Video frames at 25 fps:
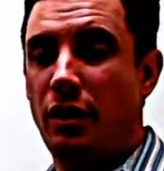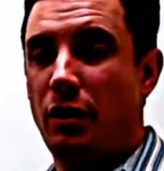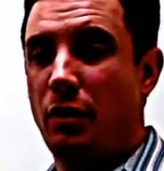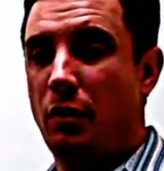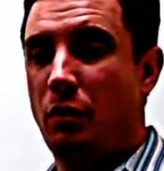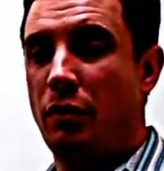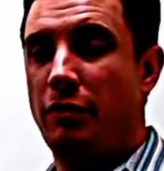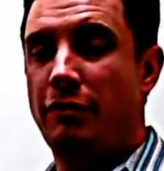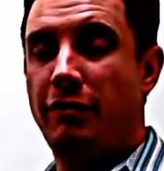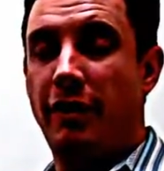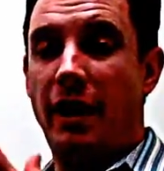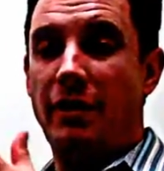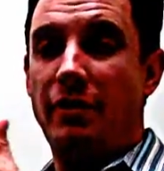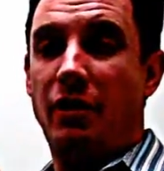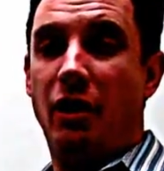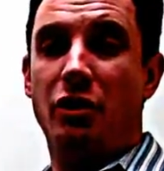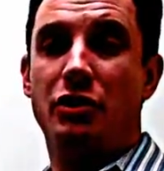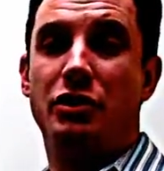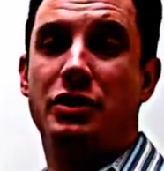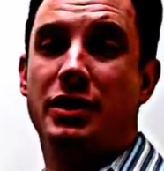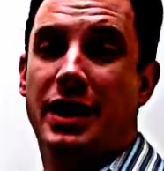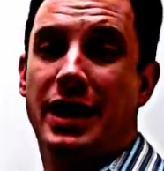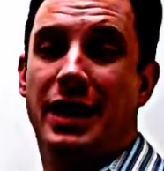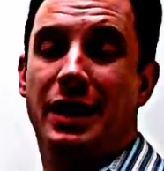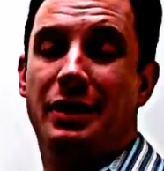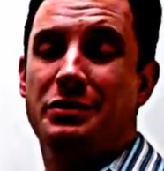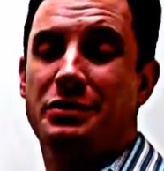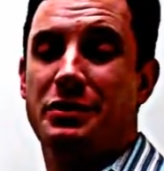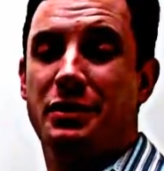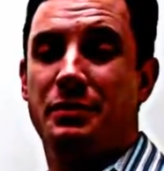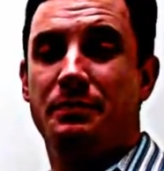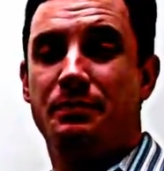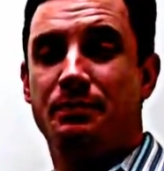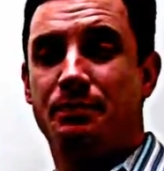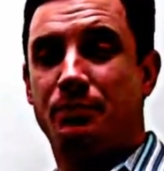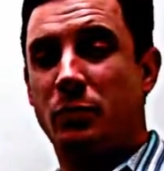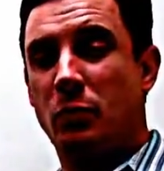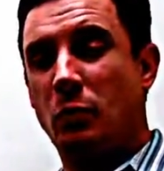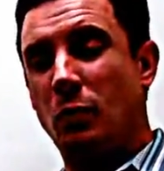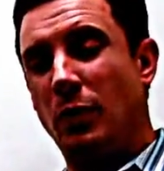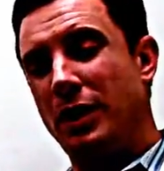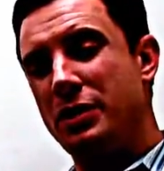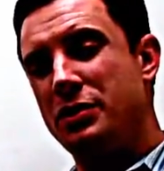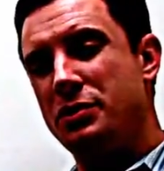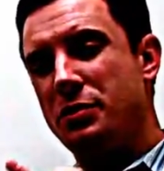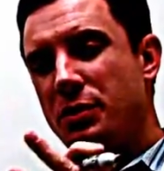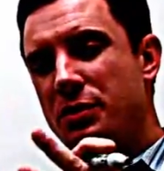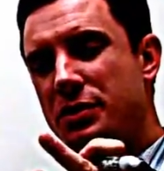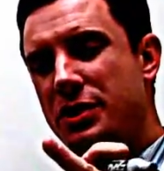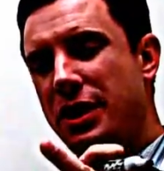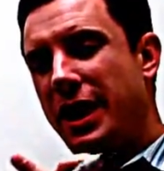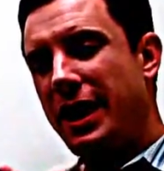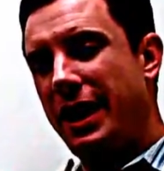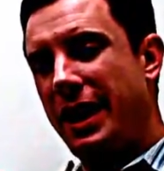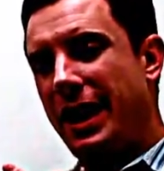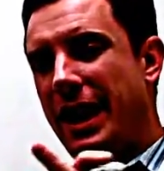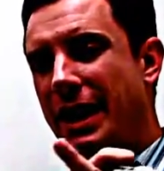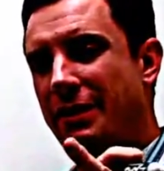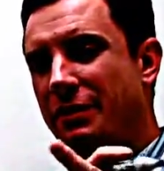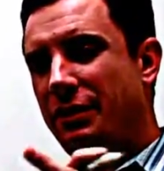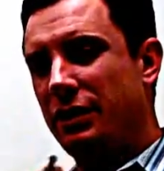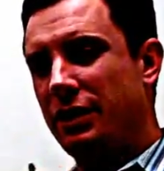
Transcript: or 500,000, right? So it's got to have a